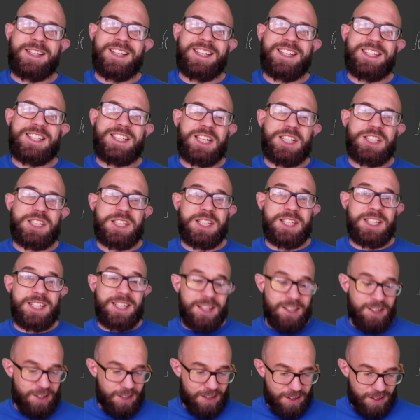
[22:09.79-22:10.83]
he's
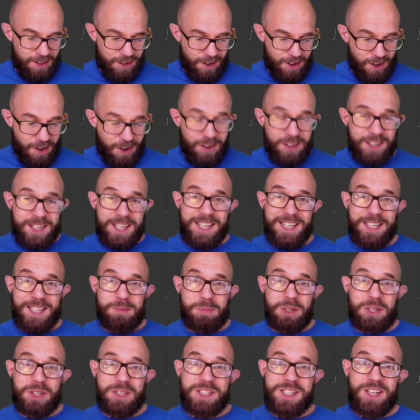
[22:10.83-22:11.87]
actually our king,
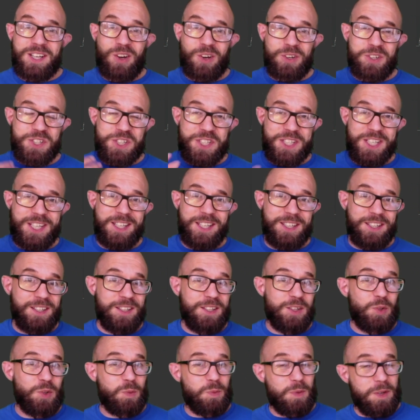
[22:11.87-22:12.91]
because in our sin,
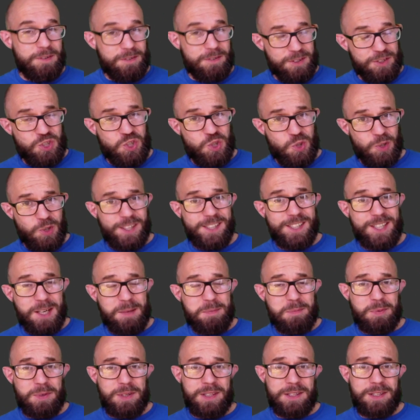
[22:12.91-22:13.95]
we've joined
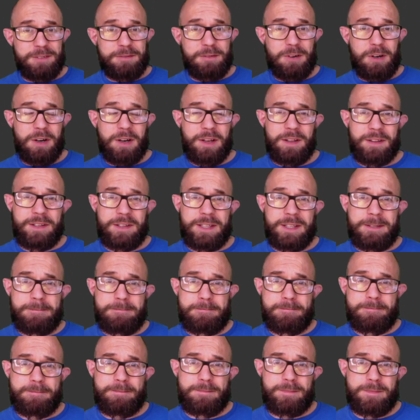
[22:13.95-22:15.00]
up with Leviathan.
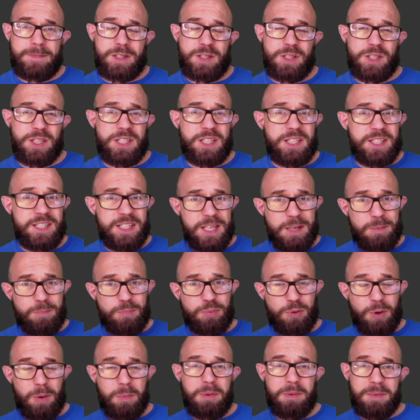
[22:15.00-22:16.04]
So there's a deep
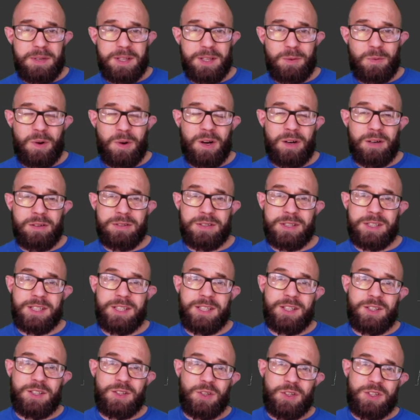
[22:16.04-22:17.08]
problem in the world.
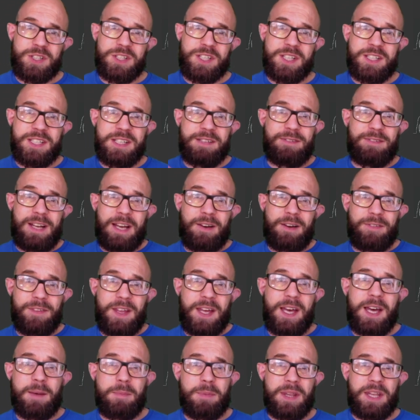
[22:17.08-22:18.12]
Not just there's evil out
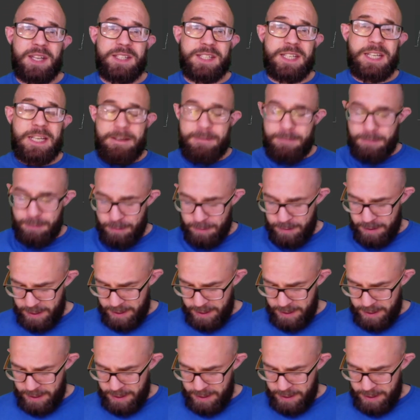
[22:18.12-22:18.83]
there, but there's evil